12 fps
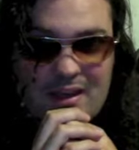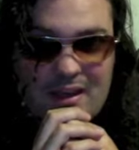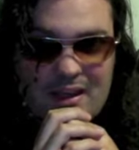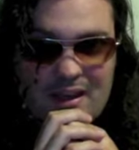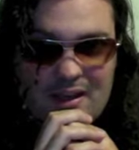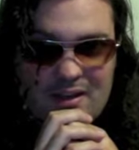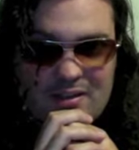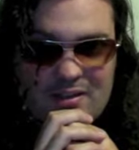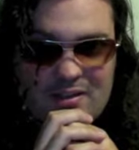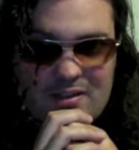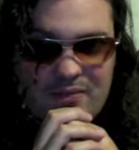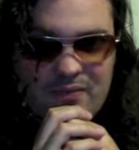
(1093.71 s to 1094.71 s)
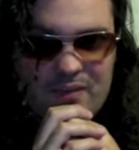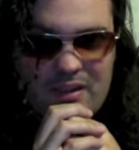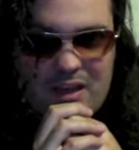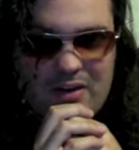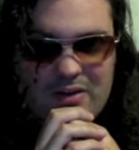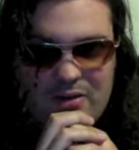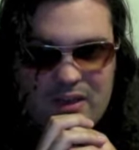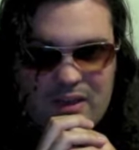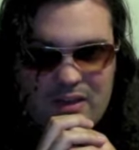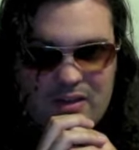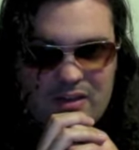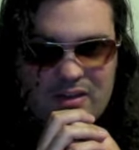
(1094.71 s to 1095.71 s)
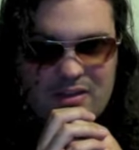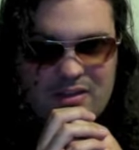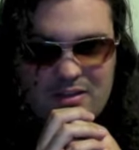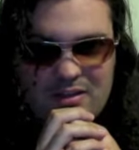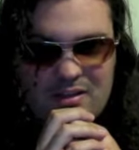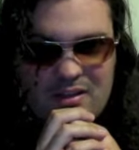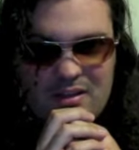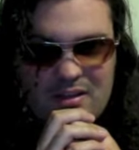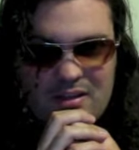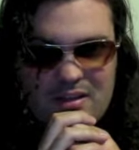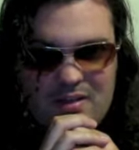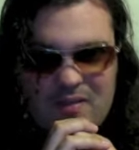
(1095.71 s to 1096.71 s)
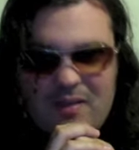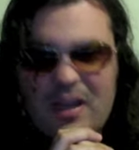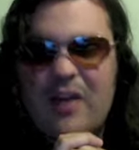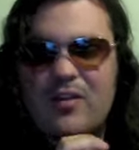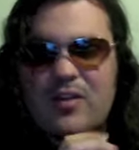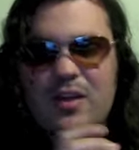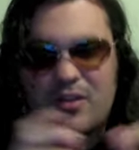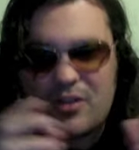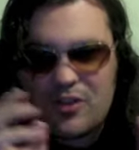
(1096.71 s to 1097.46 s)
And everything is just